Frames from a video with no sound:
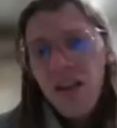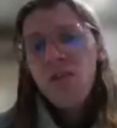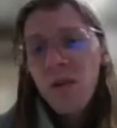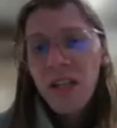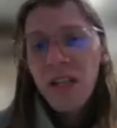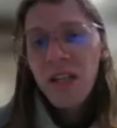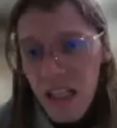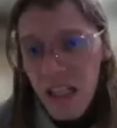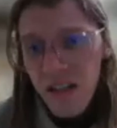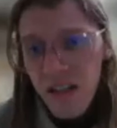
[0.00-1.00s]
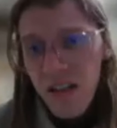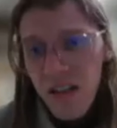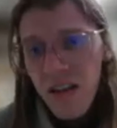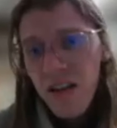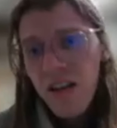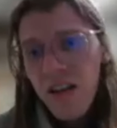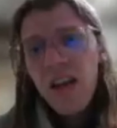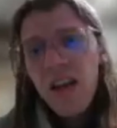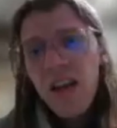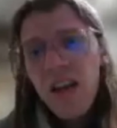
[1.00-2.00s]
for what we need
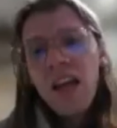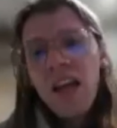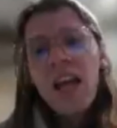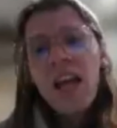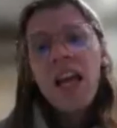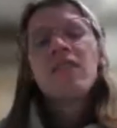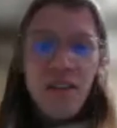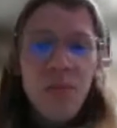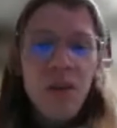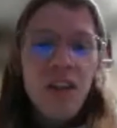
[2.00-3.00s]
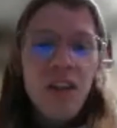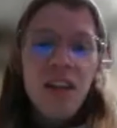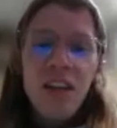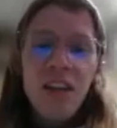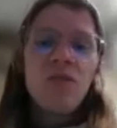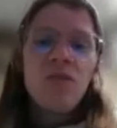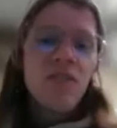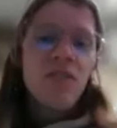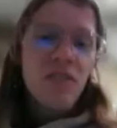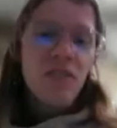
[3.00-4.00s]
and
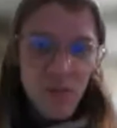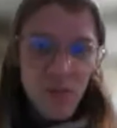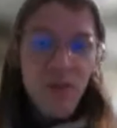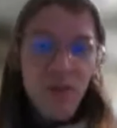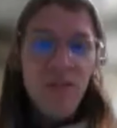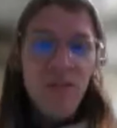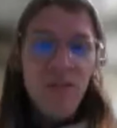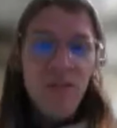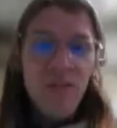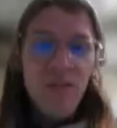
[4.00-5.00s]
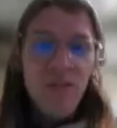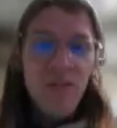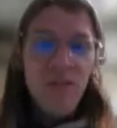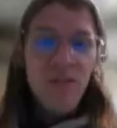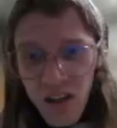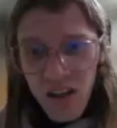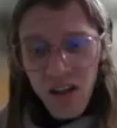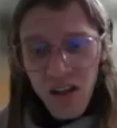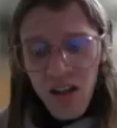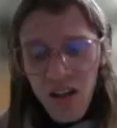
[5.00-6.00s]
ultimately to provide a
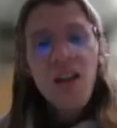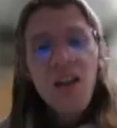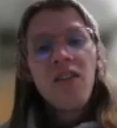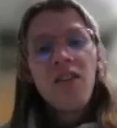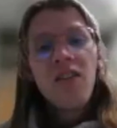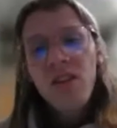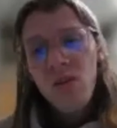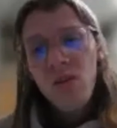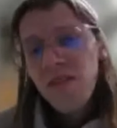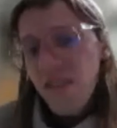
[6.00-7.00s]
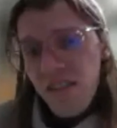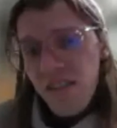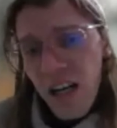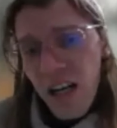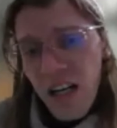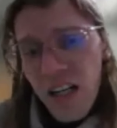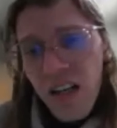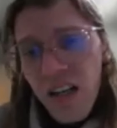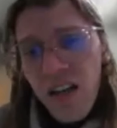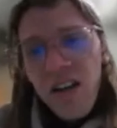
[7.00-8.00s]
vision for the
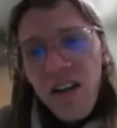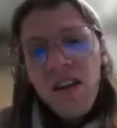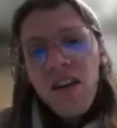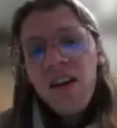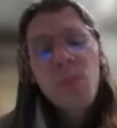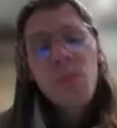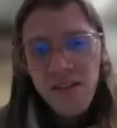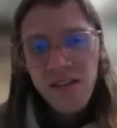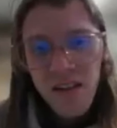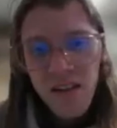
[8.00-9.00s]
cooperative society